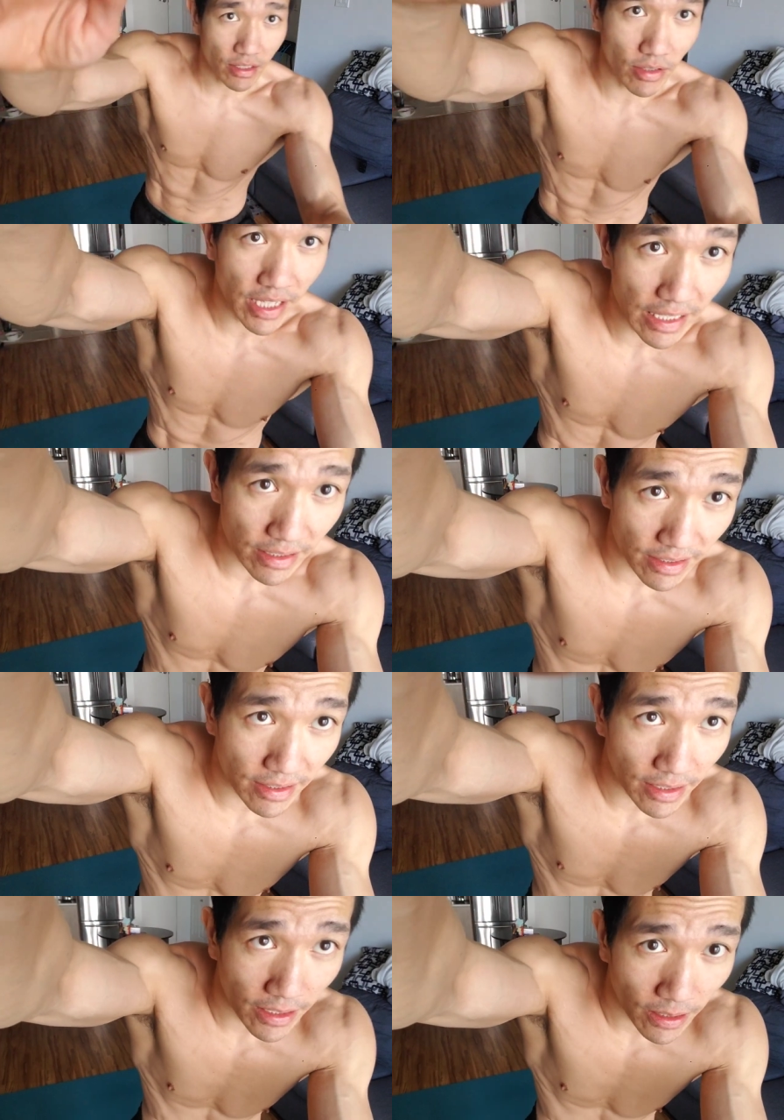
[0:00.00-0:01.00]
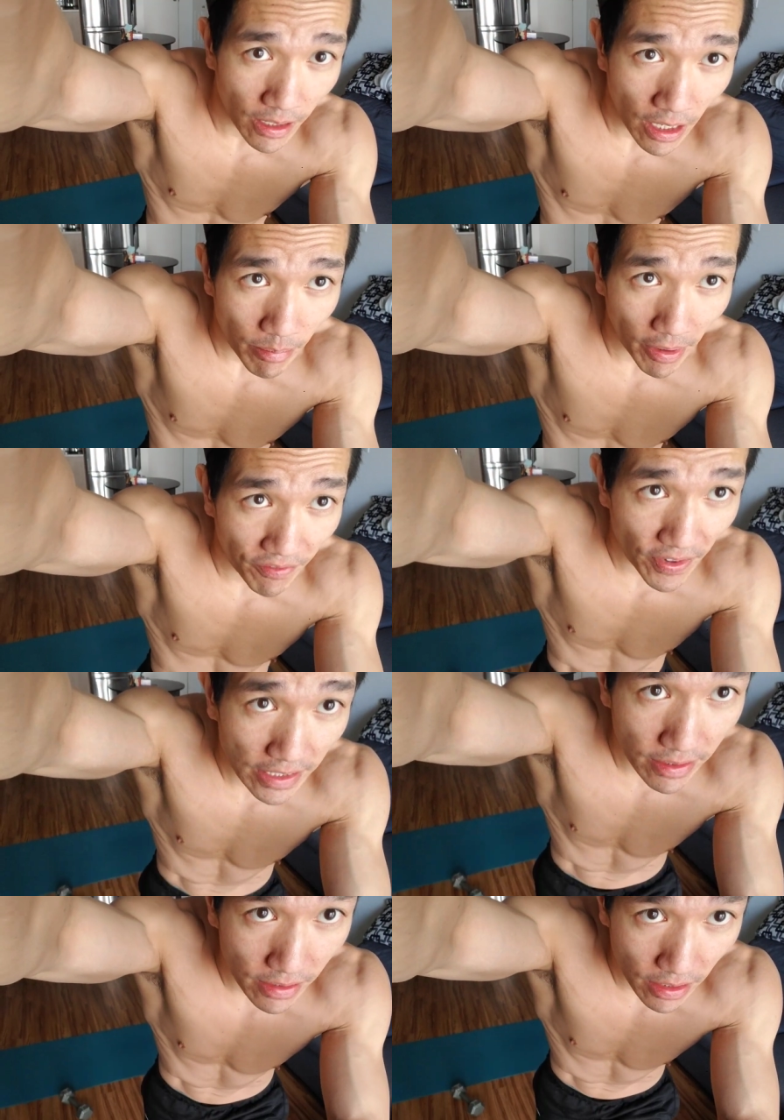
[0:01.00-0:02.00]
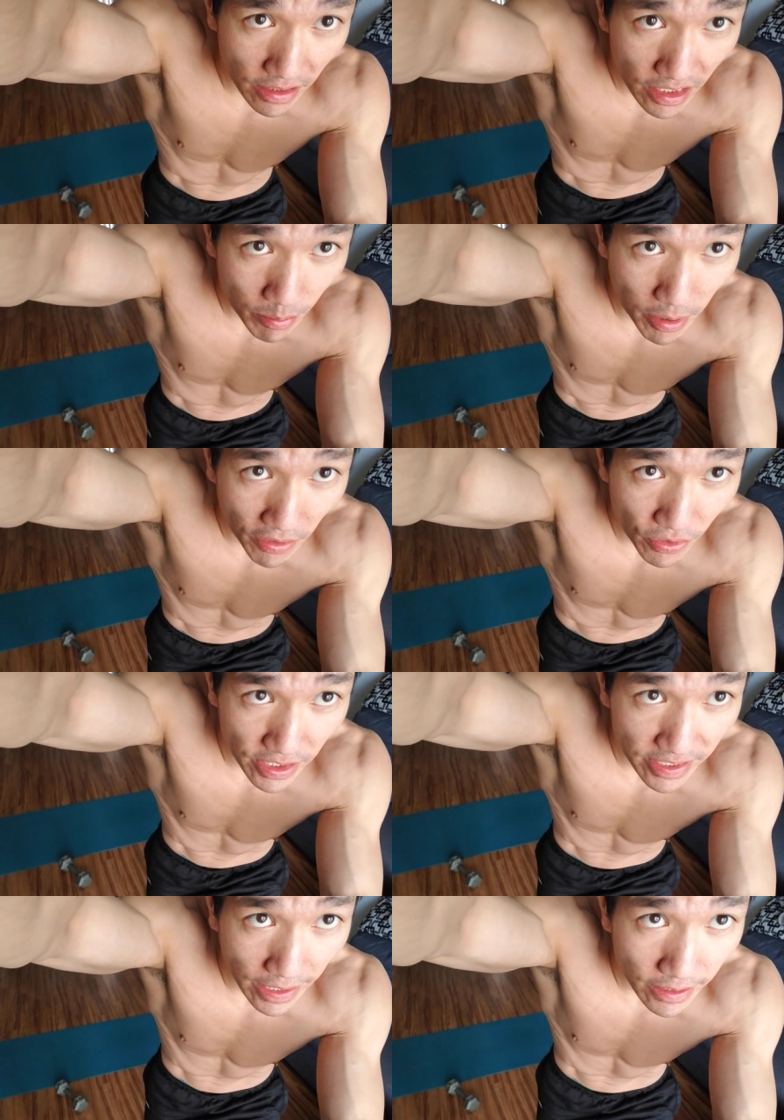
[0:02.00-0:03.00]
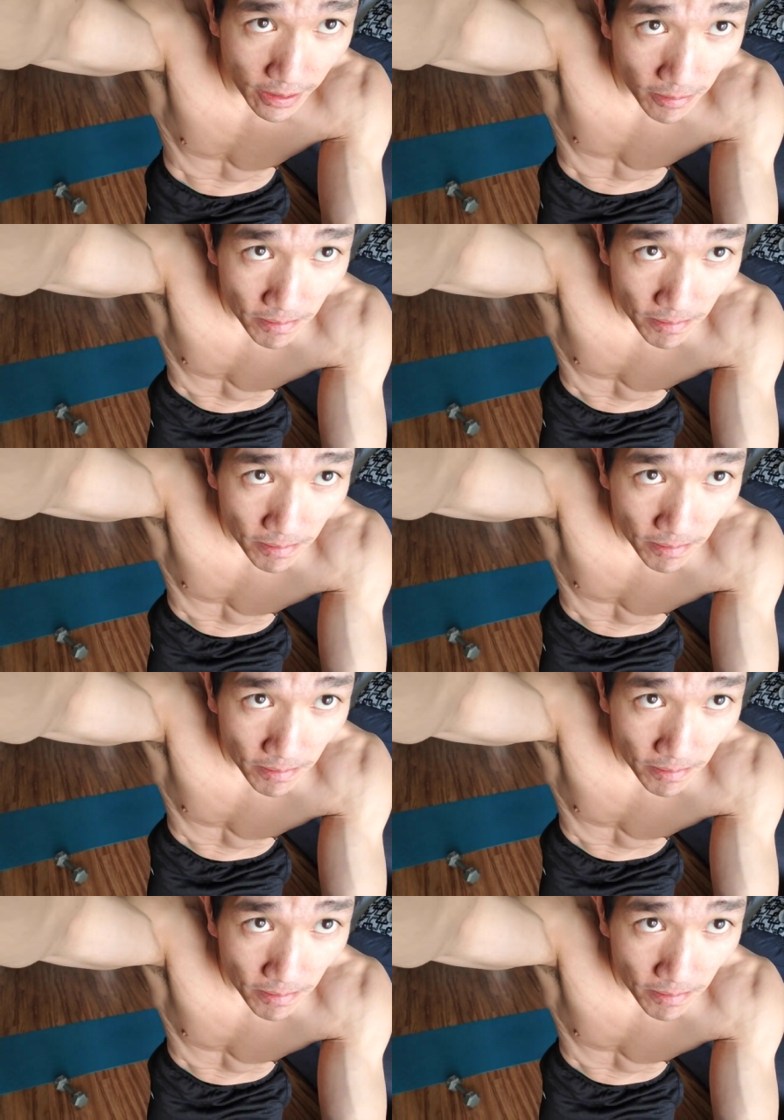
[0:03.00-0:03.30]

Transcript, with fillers: so you guys can see it. My face is gonna disappear for a second.